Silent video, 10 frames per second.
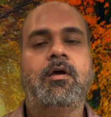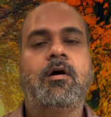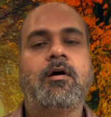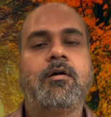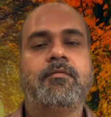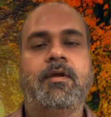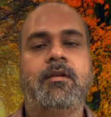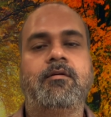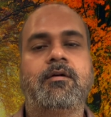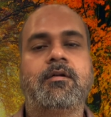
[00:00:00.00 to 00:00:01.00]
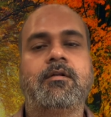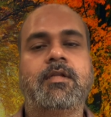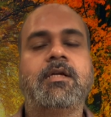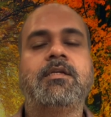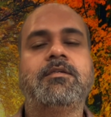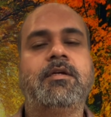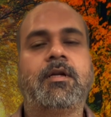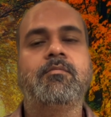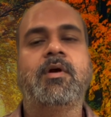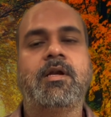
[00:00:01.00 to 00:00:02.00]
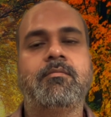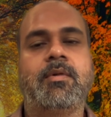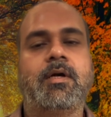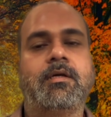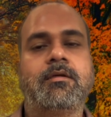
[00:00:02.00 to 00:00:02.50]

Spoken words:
or failure. That is determined by